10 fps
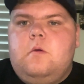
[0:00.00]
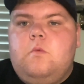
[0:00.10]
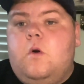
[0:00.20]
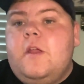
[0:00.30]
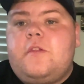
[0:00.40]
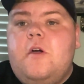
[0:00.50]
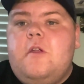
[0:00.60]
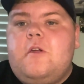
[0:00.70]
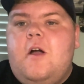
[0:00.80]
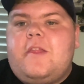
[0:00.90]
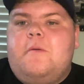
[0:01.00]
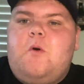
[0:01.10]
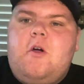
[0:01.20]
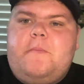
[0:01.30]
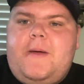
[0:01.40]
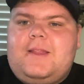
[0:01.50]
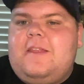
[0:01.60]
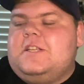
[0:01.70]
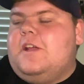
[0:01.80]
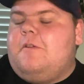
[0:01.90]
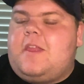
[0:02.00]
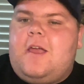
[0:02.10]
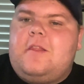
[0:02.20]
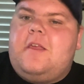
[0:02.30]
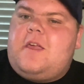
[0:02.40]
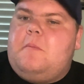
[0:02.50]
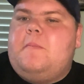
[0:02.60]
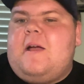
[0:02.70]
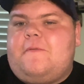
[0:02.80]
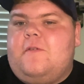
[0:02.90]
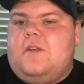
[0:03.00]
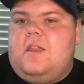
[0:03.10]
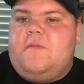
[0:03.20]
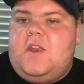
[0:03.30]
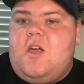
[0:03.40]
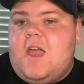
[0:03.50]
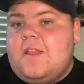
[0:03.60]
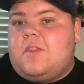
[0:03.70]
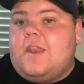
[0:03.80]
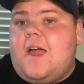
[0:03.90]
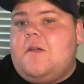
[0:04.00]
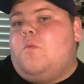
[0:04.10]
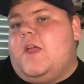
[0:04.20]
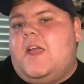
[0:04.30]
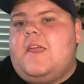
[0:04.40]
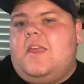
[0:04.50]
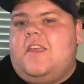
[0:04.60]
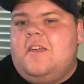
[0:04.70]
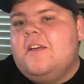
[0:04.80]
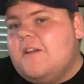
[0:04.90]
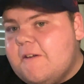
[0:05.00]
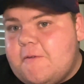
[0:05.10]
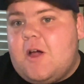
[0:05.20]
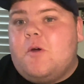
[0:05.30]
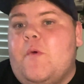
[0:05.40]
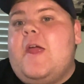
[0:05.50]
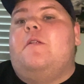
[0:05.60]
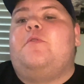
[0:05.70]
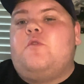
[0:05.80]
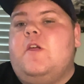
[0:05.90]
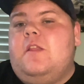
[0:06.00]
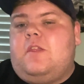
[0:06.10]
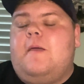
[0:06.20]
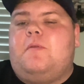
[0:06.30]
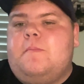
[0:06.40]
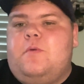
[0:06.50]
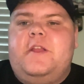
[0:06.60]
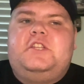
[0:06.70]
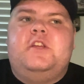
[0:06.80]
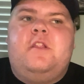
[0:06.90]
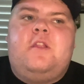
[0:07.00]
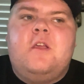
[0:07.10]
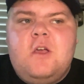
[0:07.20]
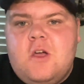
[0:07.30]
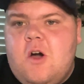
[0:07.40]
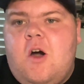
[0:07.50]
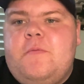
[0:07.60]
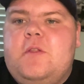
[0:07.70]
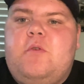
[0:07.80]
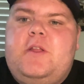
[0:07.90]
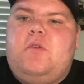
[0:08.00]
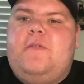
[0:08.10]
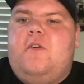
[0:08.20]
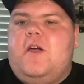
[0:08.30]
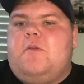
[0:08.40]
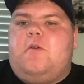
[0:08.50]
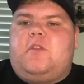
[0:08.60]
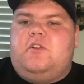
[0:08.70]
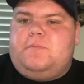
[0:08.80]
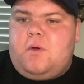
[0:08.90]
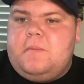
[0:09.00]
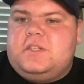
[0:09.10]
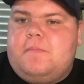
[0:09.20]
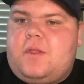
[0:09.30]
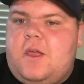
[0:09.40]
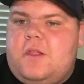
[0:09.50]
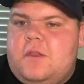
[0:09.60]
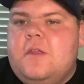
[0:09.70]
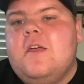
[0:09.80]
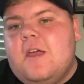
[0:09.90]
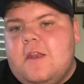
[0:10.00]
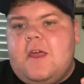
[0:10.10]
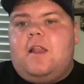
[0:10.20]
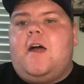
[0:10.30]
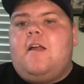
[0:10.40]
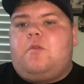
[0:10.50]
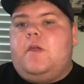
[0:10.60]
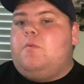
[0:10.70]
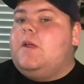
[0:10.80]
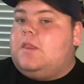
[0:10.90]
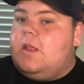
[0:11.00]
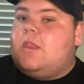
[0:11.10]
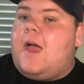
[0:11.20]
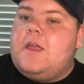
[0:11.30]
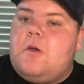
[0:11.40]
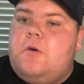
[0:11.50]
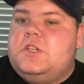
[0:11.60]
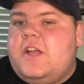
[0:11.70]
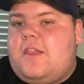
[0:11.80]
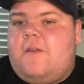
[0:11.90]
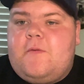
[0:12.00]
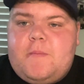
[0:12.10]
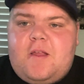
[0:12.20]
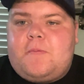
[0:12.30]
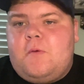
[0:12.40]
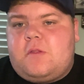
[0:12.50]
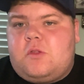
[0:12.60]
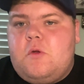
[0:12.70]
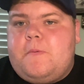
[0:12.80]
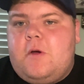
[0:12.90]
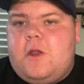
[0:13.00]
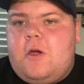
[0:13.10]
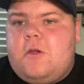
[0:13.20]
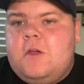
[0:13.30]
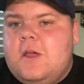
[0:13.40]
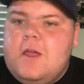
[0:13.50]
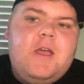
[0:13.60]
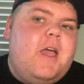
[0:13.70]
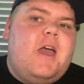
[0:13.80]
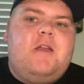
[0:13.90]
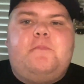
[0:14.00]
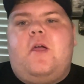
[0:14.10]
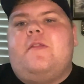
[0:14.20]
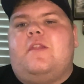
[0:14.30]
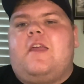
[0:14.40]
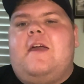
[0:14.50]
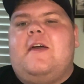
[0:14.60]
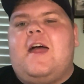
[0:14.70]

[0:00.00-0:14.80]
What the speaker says: What is going on, guys, and welcome back to the channel. It's Haynesy coming back for another video, and today we are here for our round 3 tips and predictions of the 2024 NRL Telstra Premiership season. Now, last week we did take on Jesse from Best Sports 2.0, and I'm proud to say that